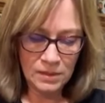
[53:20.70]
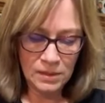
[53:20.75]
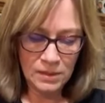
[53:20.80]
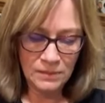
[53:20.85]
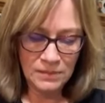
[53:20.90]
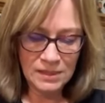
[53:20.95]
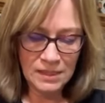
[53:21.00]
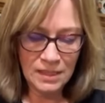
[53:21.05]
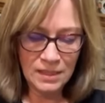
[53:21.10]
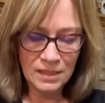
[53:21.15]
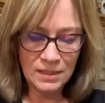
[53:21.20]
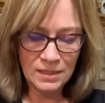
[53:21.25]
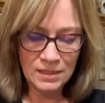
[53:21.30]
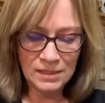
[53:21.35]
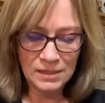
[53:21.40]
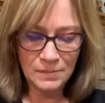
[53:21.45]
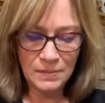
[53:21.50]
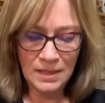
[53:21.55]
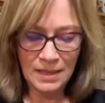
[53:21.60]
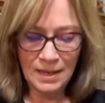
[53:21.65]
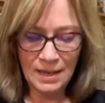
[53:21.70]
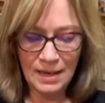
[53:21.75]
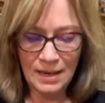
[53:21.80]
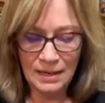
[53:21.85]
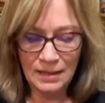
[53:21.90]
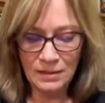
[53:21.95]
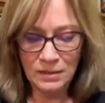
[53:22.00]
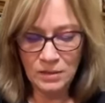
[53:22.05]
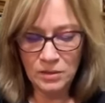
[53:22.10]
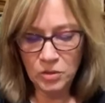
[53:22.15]
So I'm tucking this
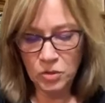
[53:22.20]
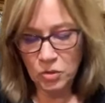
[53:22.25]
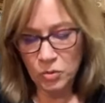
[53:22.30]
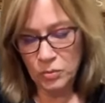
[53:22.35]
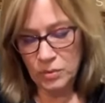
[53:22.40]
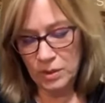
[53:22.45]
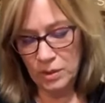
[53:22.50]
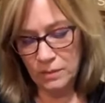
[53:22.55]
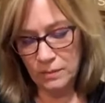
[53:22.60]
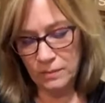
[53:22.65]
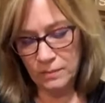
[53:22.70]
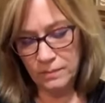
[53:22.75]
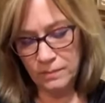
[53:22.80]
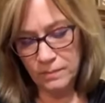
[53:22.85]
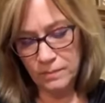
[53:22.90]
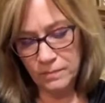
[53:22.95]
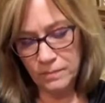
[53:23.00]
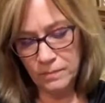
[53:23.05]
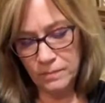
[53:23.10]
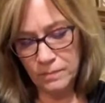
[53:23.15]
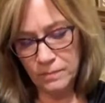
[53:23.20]
behind the trim